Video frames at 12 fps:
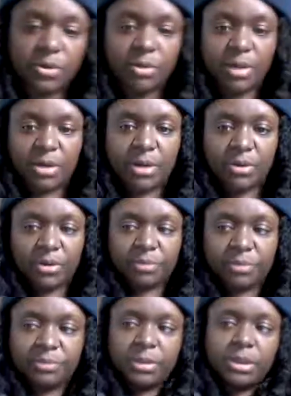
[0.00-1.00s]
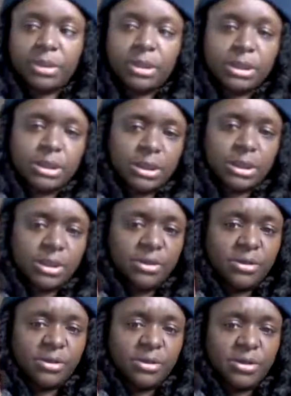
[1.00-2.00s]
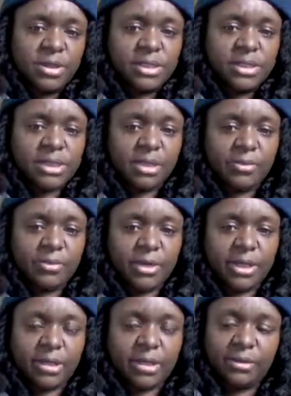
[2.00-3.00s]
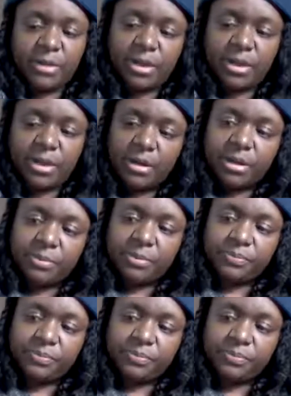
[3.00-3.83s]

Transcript: dough on my arm, celebrating the